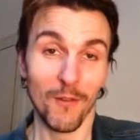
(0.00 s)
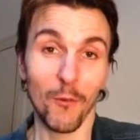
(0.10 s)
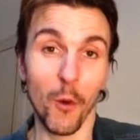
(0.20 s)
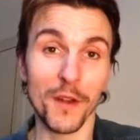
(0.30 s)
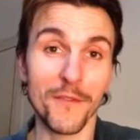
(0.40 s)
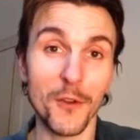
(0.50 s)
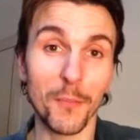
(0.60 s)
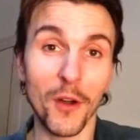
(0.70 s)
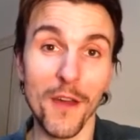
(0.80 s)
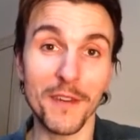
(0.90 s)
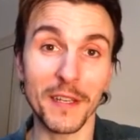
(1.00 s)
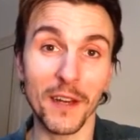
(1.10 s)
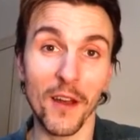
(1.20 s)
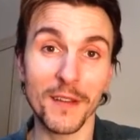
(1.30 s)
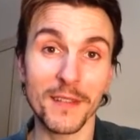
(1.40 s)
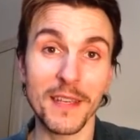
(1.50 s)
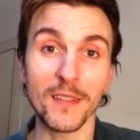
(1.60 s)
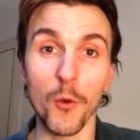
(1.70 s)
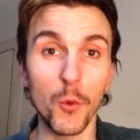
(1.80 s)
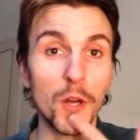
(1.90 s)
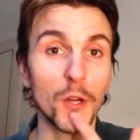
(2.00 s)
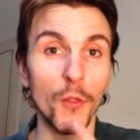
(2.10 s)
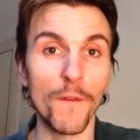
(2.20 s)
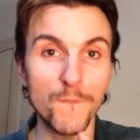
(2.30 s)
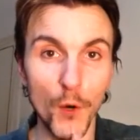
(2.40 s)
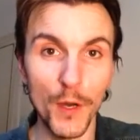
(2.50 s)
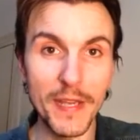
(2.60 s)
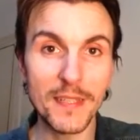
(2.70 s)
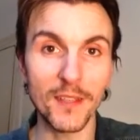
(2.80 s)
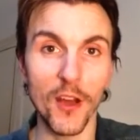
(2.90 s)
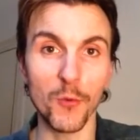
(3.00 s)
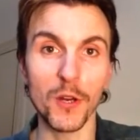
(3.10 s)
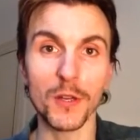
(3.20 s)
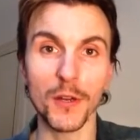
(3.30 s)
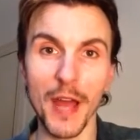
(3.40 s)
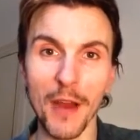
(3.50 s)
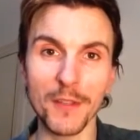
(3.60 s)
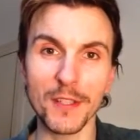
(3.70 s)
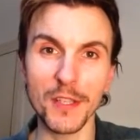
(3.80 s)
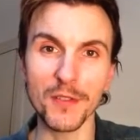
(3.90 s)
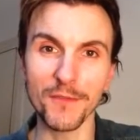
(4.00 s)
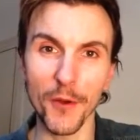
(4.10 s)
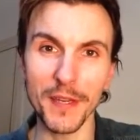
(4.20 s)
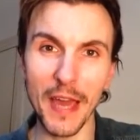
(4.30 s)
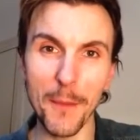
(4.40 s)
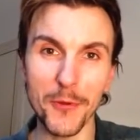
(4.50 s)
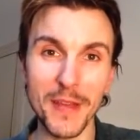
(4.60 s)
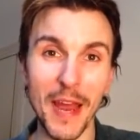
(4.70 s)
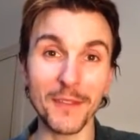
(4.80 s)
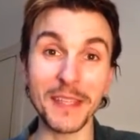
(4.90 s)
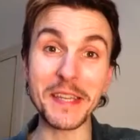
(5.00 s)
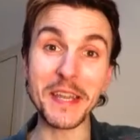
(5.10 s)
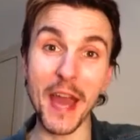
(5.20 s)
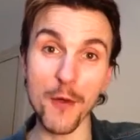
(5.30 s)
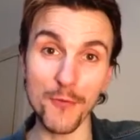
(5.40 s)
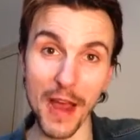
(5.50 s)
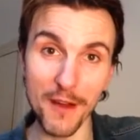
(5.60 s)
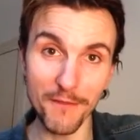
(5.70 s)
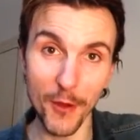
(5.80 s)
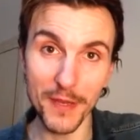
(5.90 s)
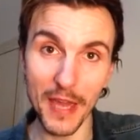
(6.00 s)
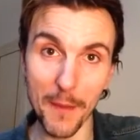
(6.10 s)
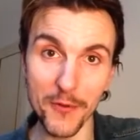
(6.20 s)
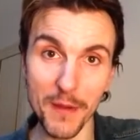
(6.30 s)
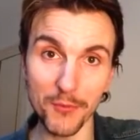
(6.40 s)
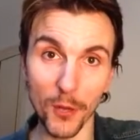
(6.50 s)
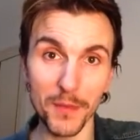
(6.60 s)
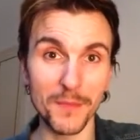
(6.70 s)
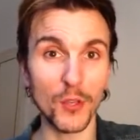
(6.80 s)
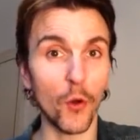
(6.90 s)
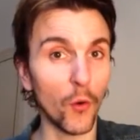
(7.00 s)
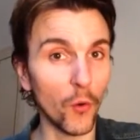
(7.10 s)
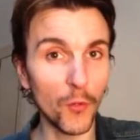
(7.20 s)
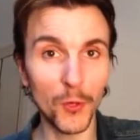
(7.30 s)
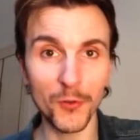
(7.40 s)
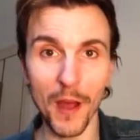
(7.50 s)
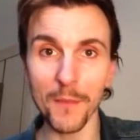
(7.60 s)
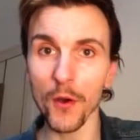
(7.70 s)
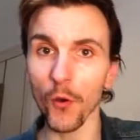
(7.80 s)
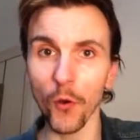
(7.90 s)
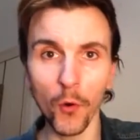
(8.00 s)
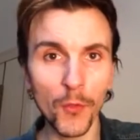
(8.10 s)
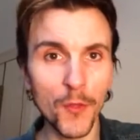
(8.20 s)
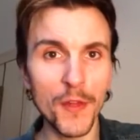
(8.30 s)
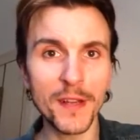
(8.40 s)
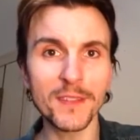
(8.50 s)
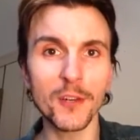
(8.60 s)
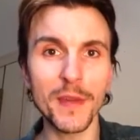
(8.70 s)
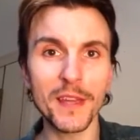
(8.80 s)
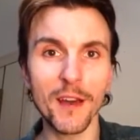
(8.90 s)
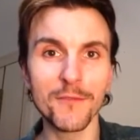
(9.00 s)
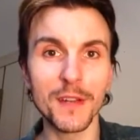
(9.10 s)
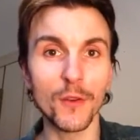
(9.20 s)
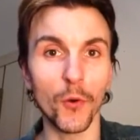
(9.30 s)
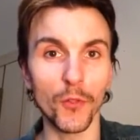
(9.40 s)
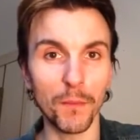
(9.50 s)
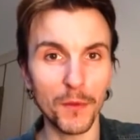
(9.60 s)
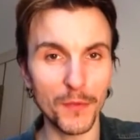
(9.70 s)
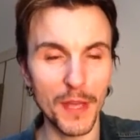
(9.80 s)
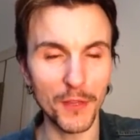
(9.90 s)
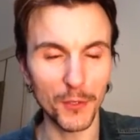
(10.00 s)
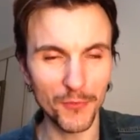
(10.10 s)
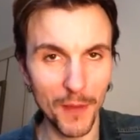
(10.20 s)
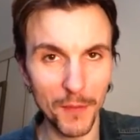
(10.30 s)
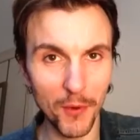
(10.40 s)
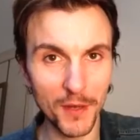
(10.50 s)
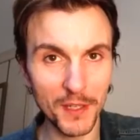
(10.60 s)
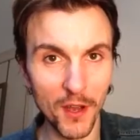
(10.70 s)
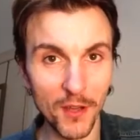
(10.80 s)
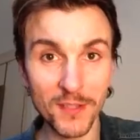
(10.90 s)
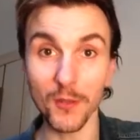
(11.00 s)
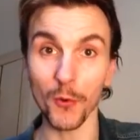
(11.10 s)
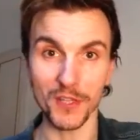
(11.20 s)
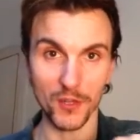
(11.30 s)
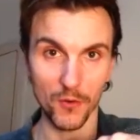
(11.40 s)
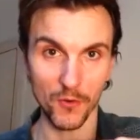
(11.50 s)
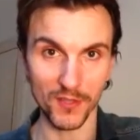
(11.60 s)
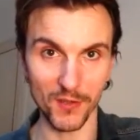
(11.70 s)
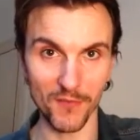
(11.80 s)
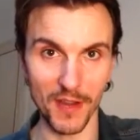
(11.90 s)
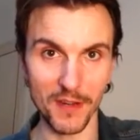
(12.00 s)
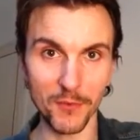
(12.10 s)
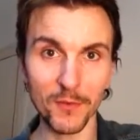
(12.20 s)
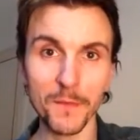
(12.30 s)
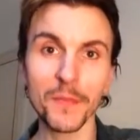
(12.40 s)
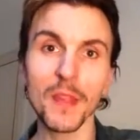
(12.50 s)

one of your private classes. I work on the voice, I work on how to use vocabulary, how to get round vocabulary problems, all the grammar, all the things that we cover in the grammar podcast, which are also available,